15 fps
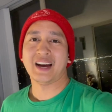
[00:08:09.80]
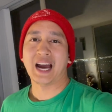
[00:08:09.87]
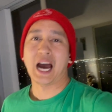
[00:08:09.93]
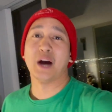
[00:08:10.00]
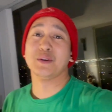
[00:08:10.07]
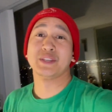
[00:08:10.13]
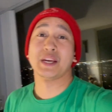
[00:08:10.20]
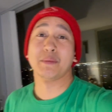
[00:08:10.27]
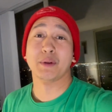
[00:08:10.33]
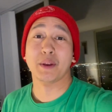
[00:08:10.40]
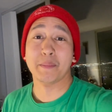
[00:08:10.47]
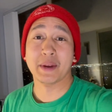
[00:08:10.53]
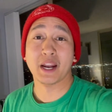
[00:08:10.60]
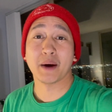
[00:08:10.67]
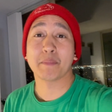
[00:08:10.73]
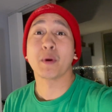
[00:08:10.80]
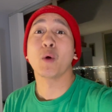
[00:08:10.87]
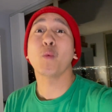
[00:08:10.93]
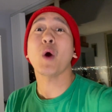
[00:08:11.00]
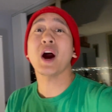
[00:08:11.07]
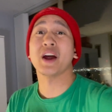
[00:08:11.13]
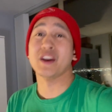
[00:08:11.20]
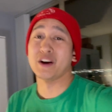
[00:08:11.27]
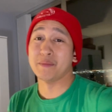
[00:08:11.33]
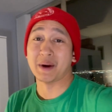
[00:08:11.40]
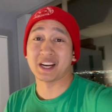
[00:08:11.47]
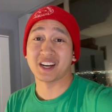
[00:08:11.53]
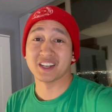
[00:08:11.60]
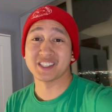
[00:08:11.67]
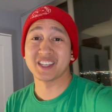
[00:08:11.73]
I was able to meet up one of my
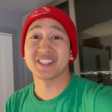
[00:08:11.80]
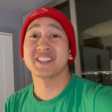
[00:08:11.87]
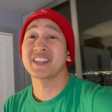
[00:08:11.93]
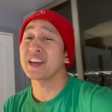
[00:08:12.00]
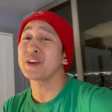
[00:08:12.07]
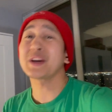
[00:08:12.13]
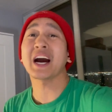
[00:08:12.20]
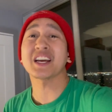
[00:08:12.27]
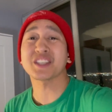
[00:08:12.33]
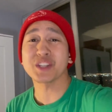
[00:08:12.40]
cousins that you guys